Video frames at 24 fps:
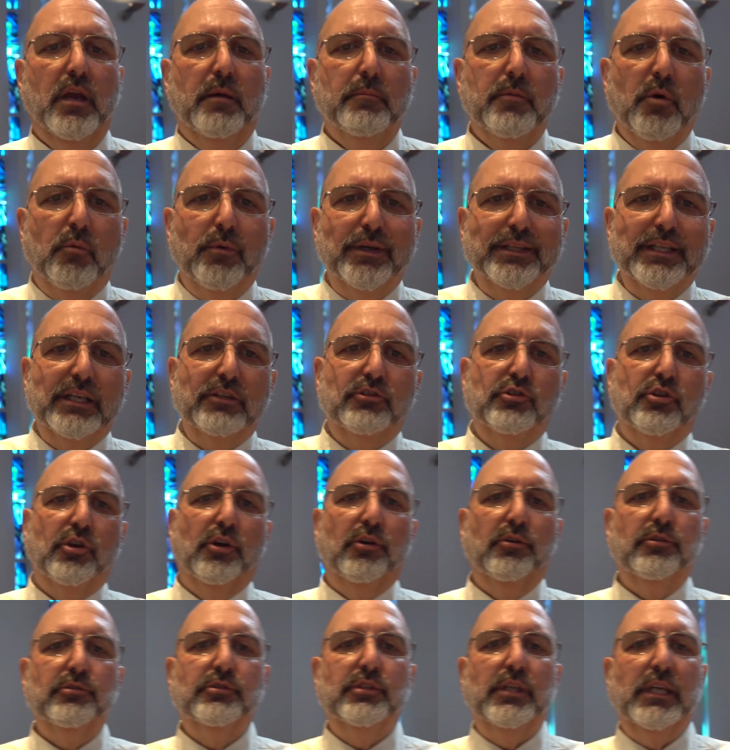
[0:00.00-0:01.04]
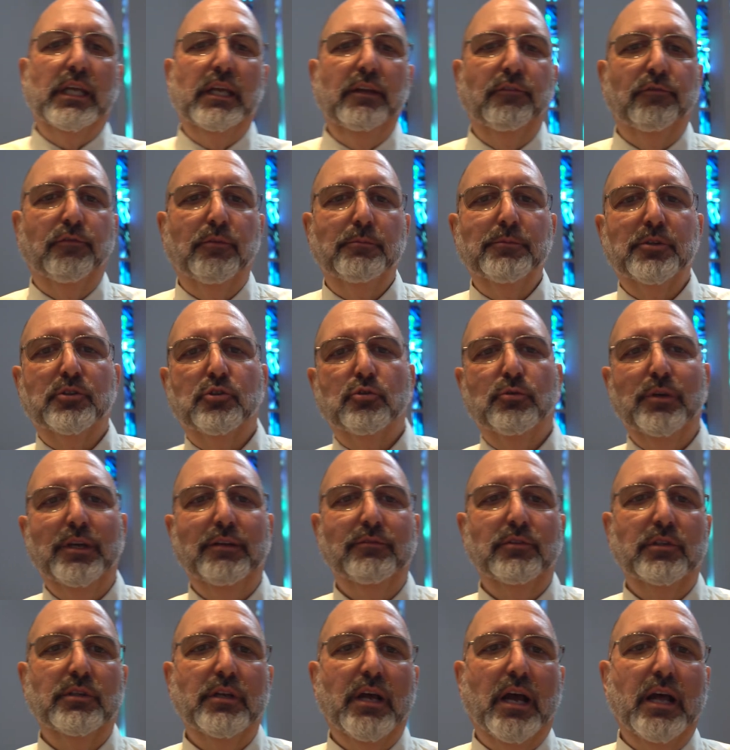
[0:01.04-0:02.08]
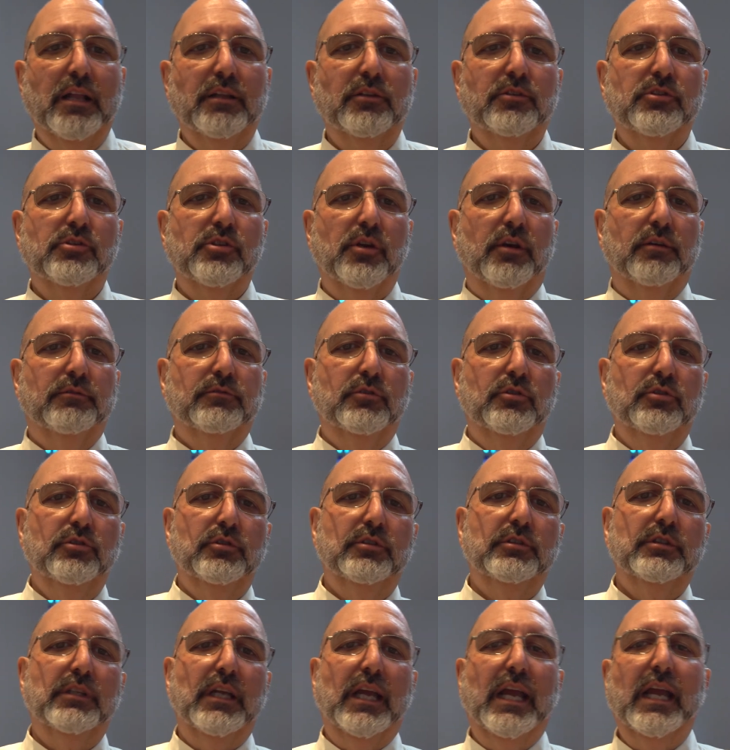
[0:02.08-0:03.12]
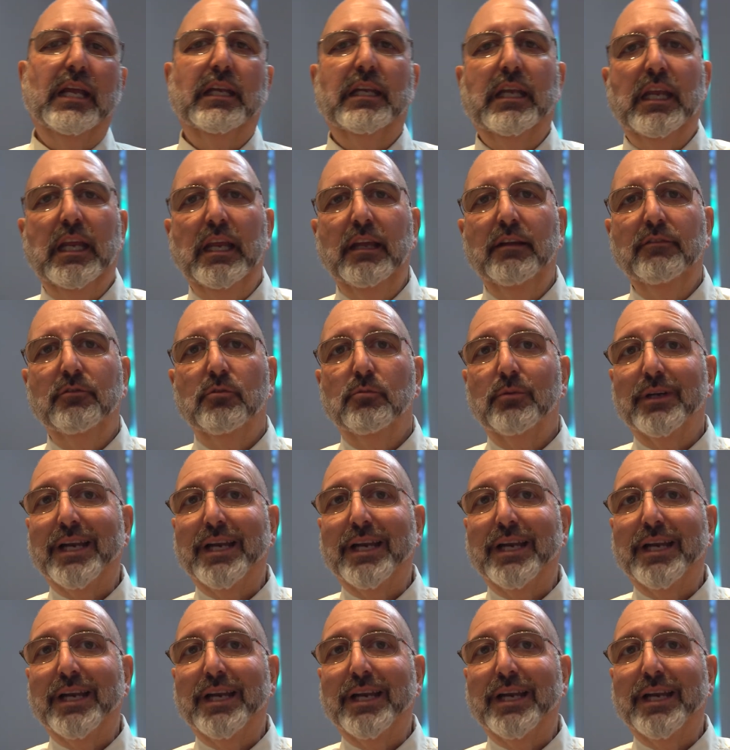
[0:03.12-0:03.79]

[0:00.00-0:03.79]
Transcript: But when they chose to eat from the tree of the knowledge of good and evil,